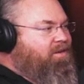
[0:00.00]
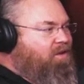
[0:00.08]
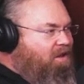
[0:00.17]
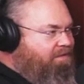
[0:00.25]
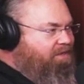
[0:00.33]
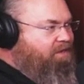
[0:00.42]

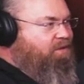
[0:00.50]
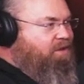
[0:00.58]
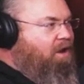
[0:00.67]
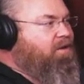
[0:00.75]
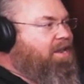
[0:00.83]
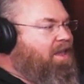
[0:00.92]
lives that you
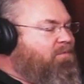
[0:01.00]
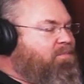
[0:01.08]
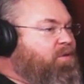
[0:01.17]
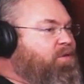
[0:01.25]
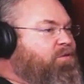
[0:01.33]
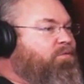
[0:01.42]
currently have
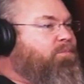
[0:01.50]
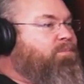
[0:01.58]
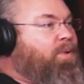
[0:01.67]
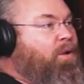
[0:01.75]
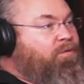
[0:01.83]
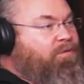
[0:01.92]
because yep.
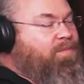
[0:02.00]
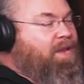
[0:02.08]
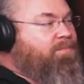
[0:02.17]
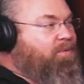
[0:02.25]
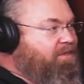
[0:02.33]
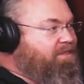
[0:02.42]
you've both
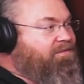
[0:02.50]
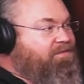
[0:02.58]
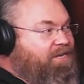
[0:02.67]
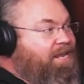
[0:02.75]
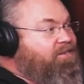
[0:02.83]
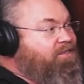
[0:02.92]
made positive
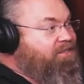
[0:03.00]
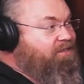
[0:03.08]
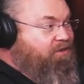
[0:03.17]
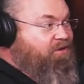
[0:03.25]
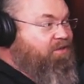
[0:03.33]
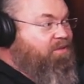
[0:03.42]
changes
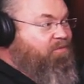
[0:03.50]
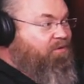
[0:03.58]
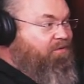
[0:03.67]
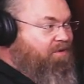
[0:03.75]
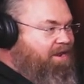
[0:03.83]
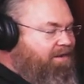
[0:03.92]
and turned them
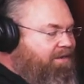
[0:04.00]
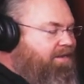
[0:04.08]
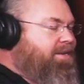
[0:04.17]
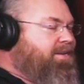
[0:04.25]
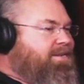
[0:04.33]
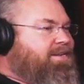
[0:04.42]
all around.
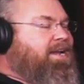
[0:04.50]
Yep.